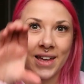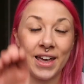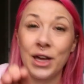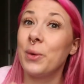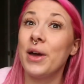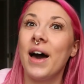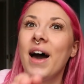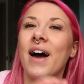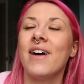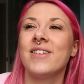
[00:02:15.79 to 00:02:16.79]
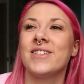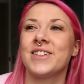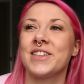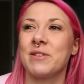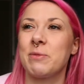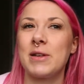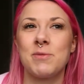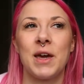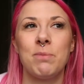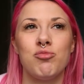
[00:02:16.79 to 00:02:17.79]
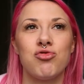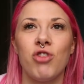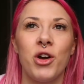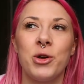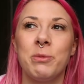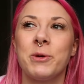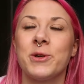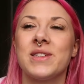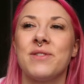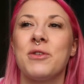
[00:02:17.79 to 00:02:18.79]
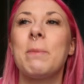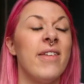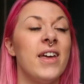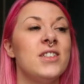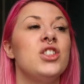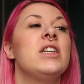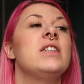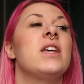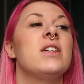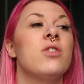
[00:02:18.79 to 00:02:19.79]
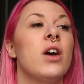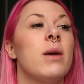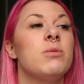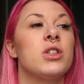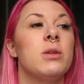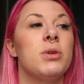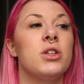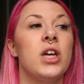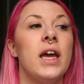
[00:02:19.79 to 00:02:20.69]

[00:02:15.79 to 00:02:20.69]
here we are I was like I'm about to get probed or something and then she says right I'm just gonna push it